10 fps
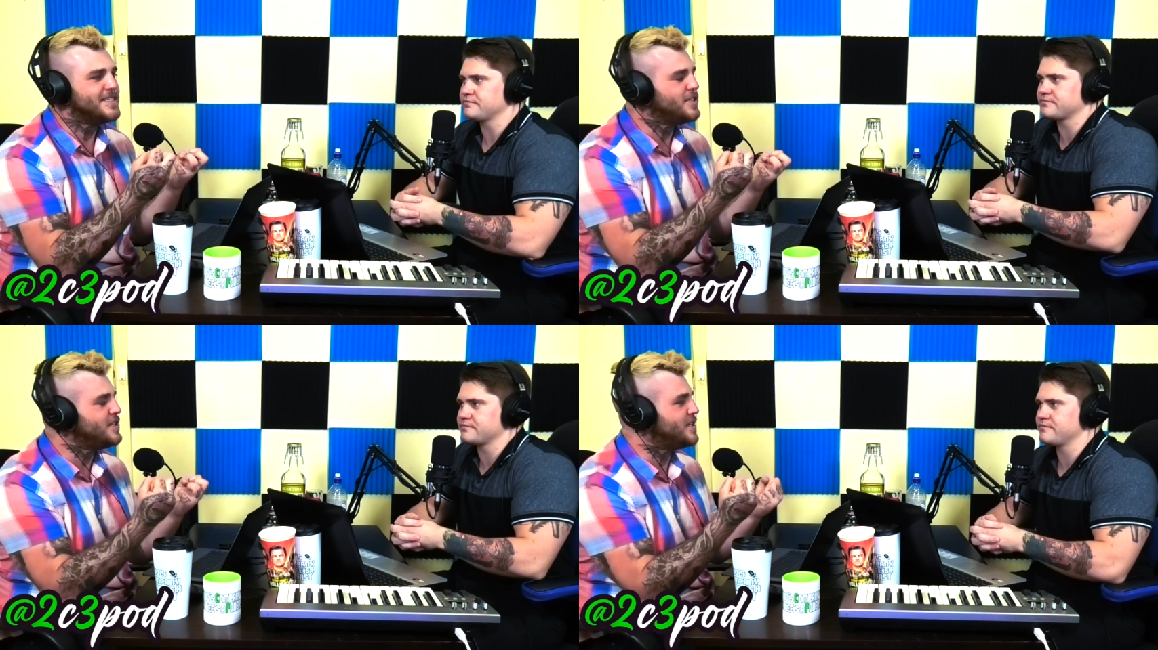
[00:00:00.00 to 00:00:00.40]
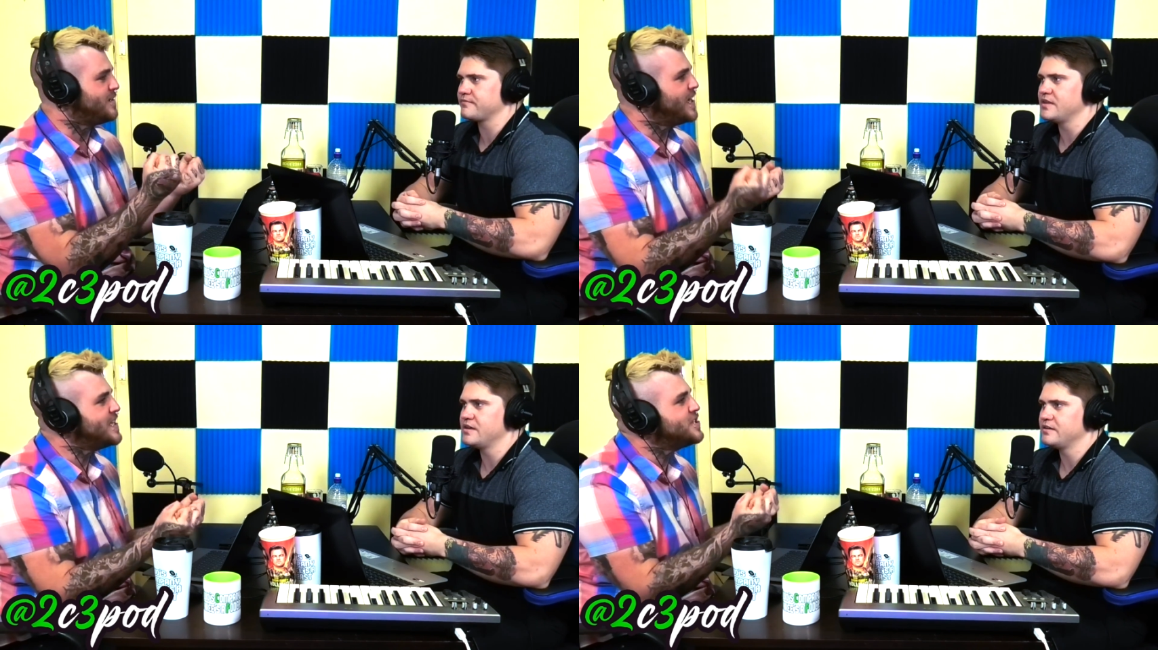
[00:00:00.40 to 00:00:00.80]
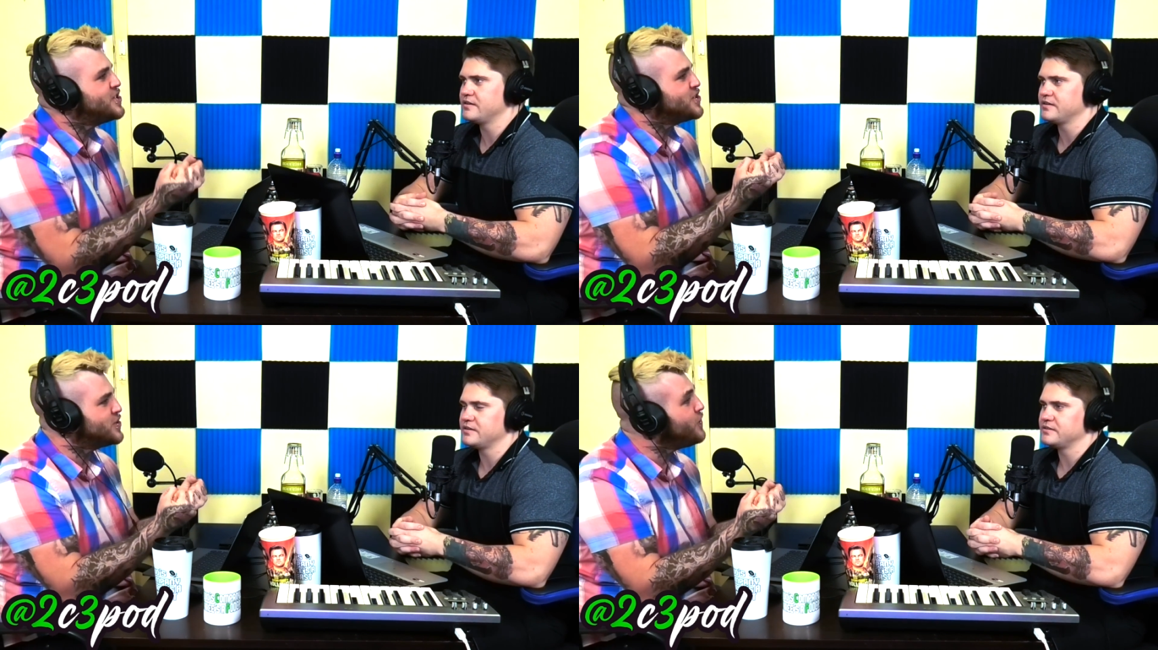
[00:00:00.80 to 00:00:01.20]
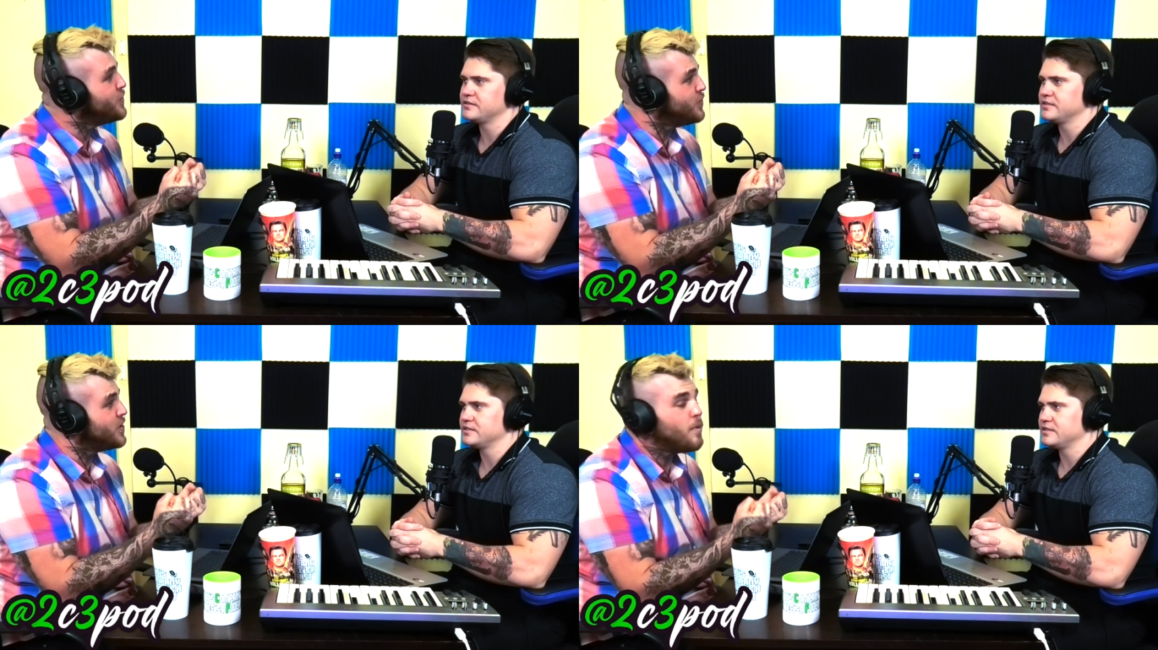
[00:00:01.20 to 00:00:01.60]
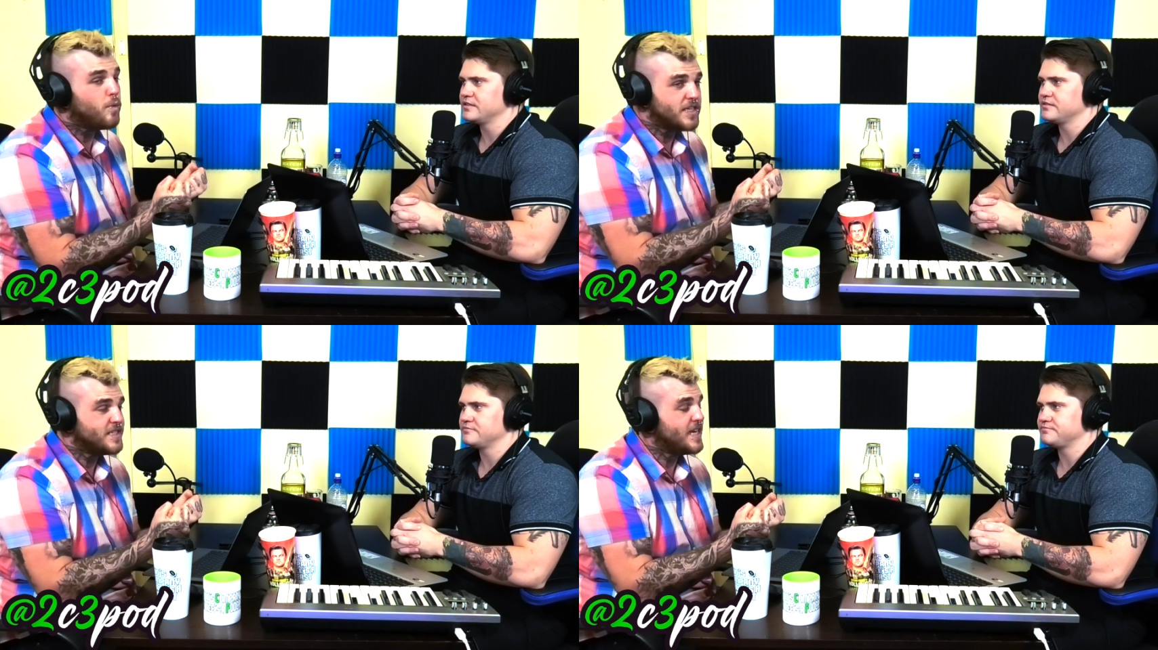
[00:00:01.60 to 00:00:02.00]
Speaker 1: oh, it's just so good. I
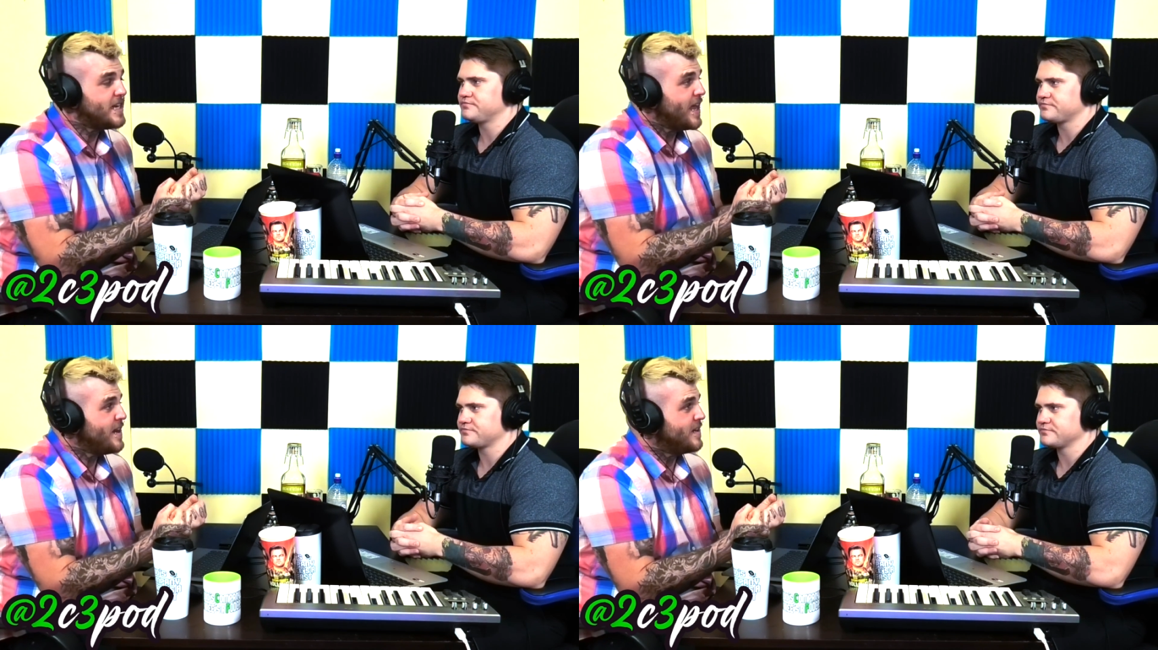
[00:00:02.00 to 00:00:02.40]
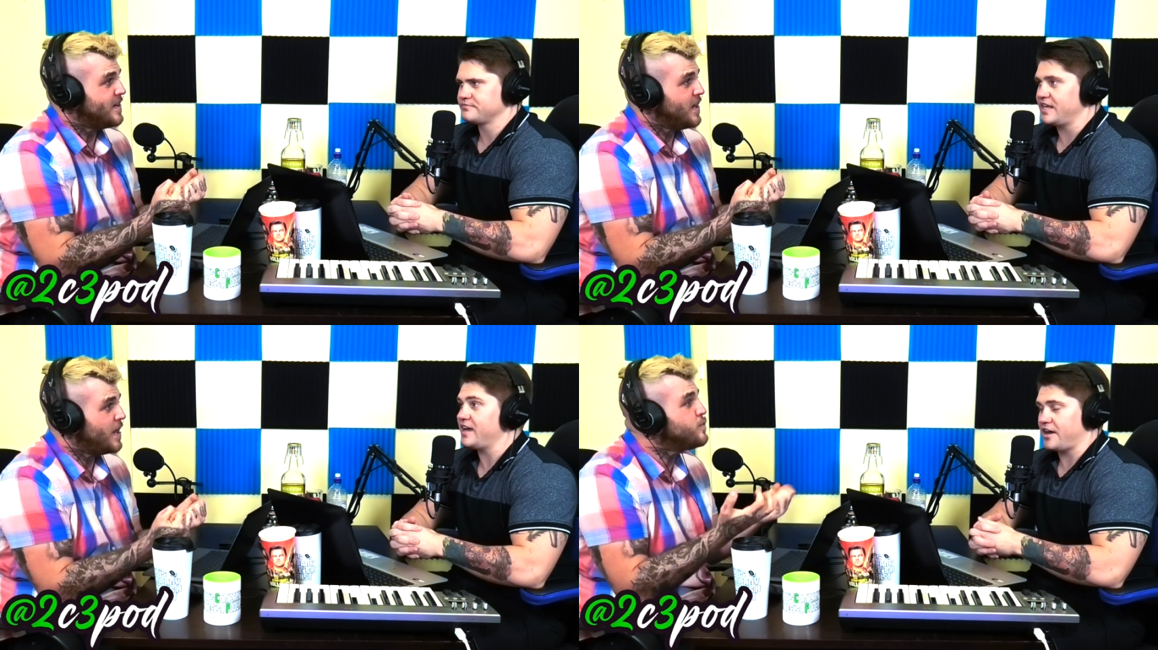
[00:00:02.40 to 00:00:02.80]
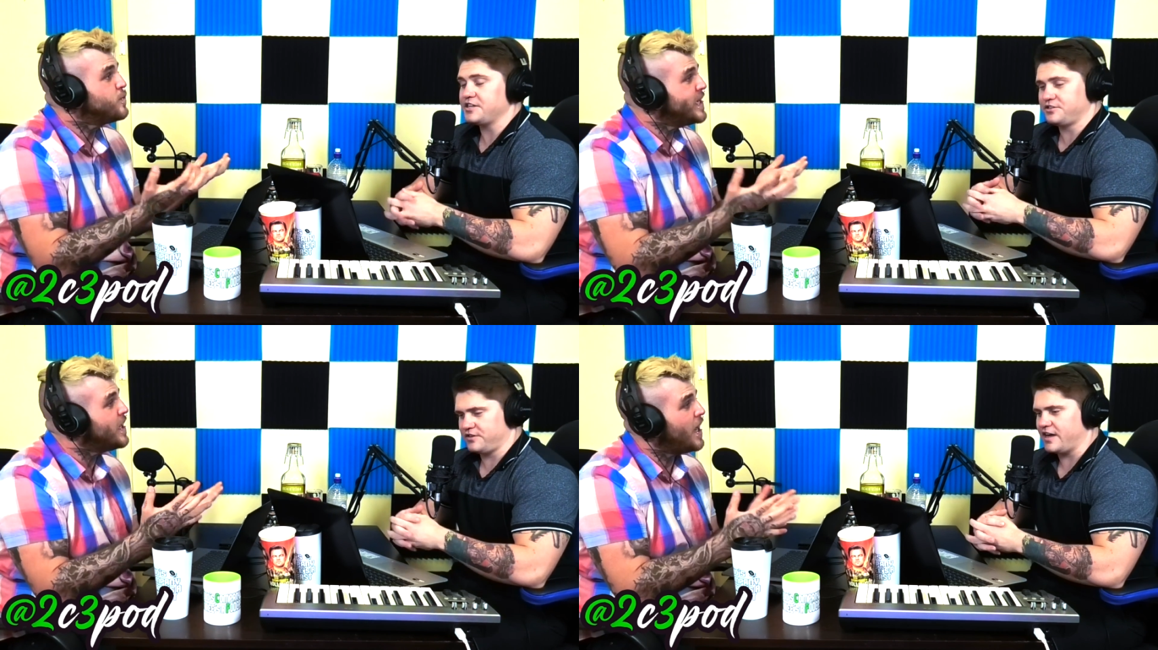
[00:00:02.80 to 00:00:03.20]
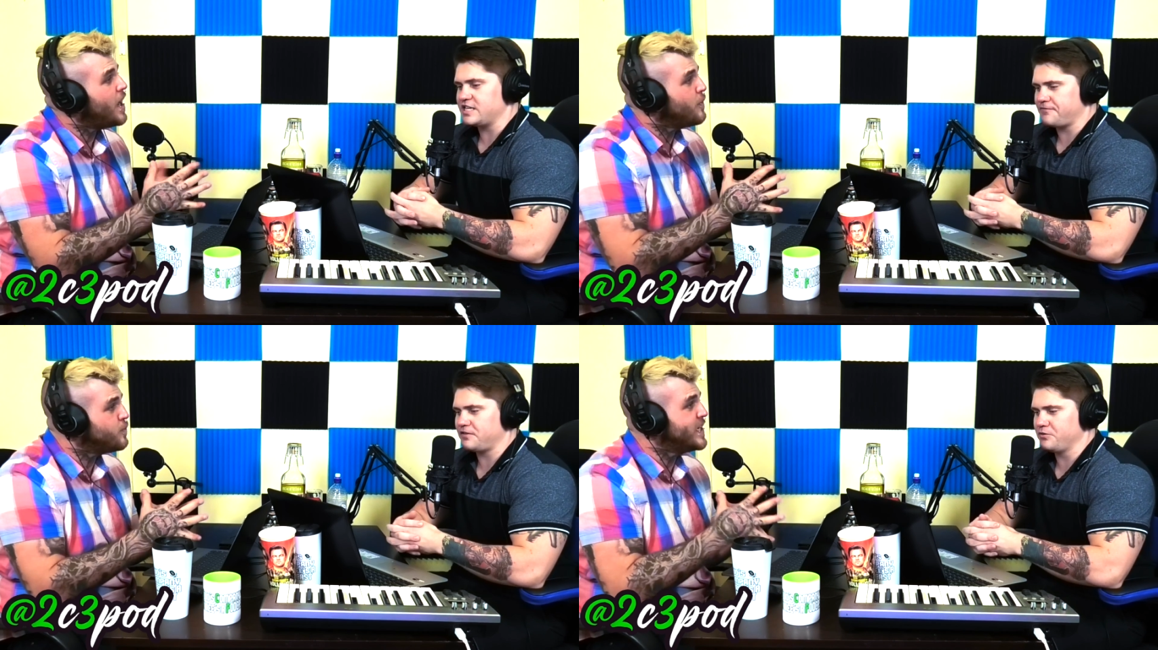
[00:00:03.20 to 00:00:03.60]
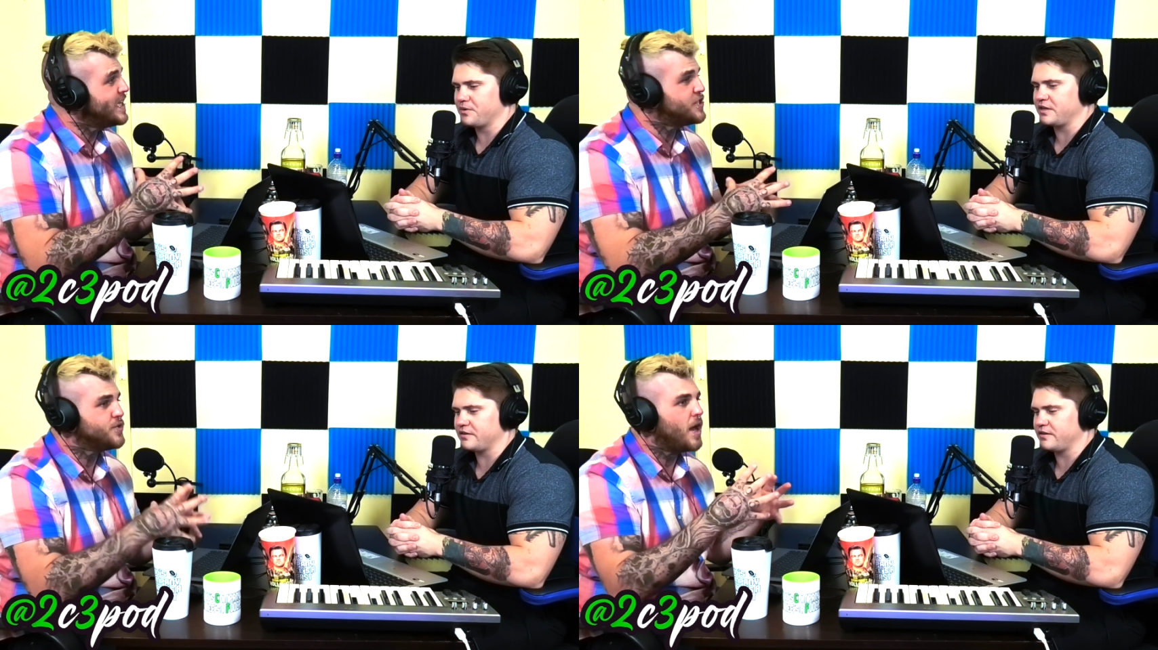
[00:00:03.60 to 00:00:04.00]
want to see it again. Yeah, I, re- definitely I really
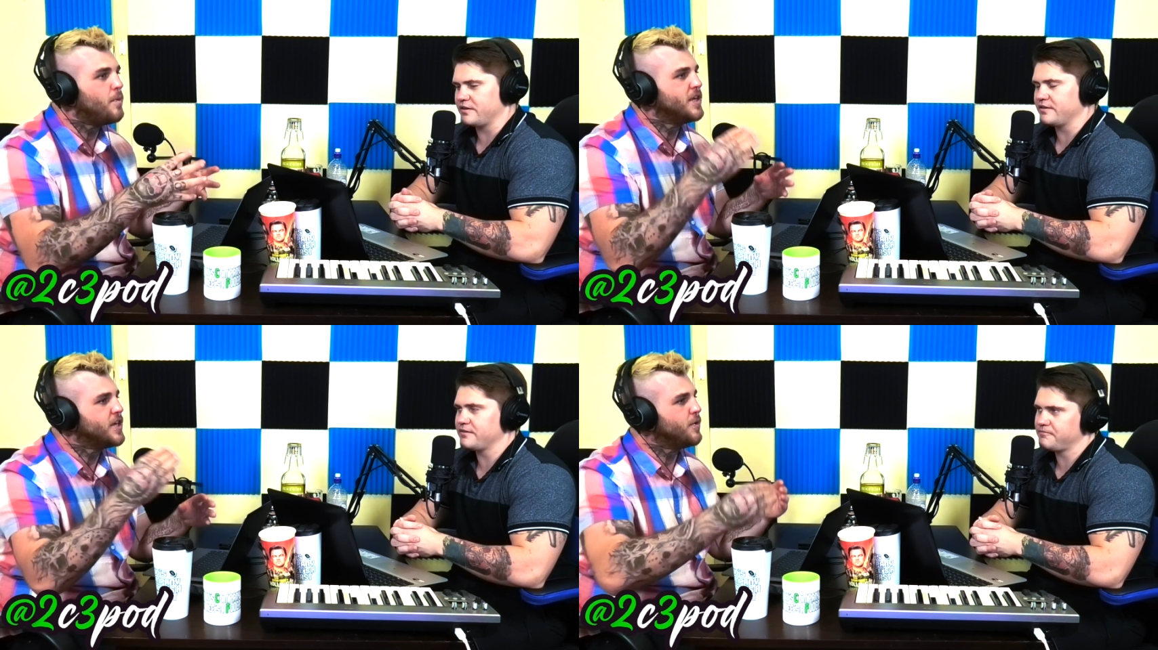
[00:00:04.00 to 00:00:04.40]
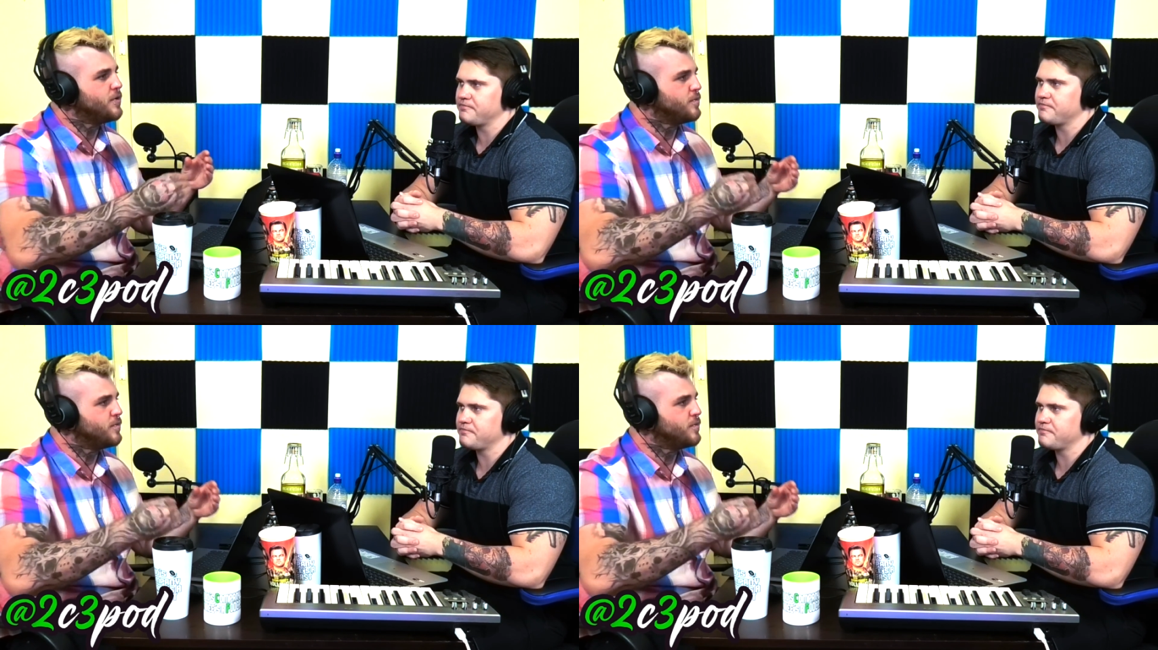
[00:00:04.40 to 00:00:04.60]
wanna- do. I want to go